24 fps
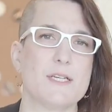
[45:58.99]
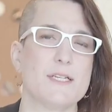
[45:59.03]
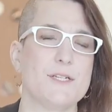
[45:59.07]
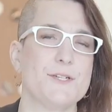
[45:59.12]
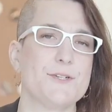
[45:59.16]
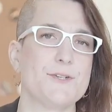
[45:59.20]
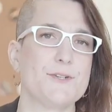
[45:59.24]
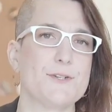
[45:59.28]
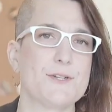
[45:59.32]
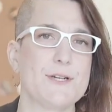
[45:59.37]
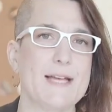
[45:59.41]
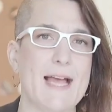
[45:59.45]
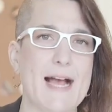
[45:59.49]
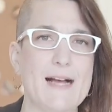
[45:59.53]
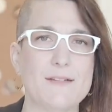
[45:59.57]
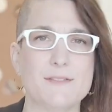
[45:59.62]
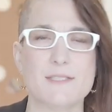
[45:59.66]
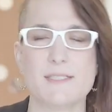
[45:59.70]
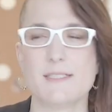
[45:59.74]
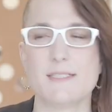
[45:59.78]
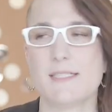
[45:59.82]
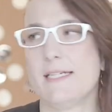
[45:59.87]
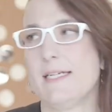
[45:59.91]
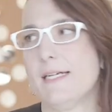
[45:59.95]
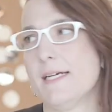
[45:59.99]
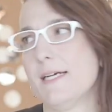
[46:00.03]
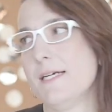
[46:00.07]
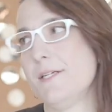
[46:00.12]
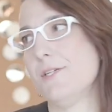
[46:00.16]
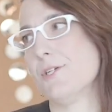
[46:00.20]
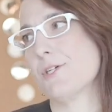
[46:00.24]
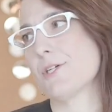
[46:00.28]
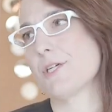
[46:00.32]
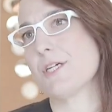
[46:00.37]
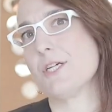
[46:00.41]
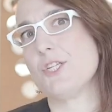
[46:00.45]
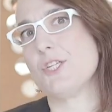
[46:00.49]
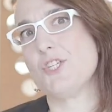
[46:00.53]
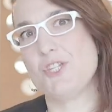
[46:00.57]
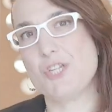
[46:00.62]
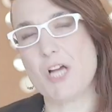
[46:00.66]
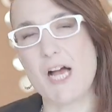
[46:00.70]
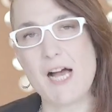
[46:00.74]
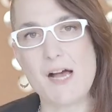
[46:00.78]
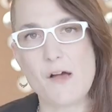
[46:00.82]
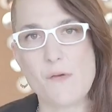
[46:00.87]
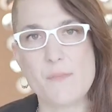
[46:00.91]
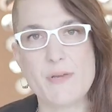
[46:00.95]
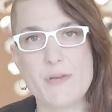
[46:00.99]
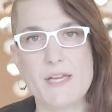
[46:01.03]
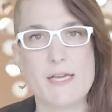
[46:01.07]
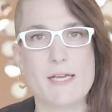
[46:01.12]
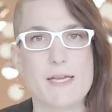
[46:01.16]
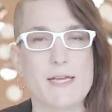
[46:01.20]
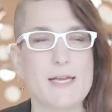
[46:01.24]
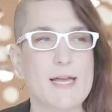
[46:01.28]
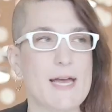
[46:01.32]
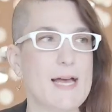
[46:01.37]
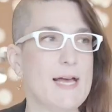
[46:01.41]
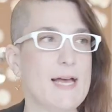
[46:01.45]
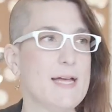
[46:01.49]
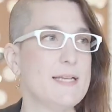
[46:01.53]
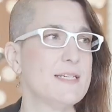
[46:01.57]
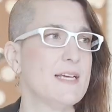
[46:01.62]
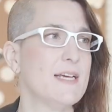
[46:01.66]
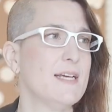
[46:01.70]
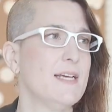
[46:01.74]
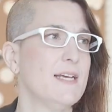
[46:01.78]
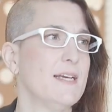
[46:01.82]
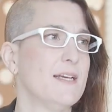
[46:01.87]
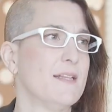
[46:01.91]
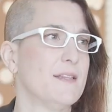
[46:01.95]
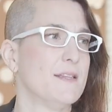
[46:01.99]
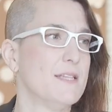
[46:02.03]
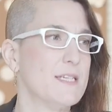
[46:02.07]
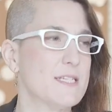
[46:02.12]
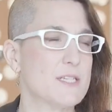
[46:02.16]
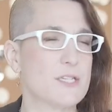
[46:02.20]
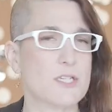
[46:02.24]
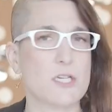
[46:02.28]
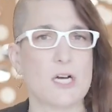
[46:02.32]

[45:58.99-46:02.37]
and your Calendly and your Kajabi and this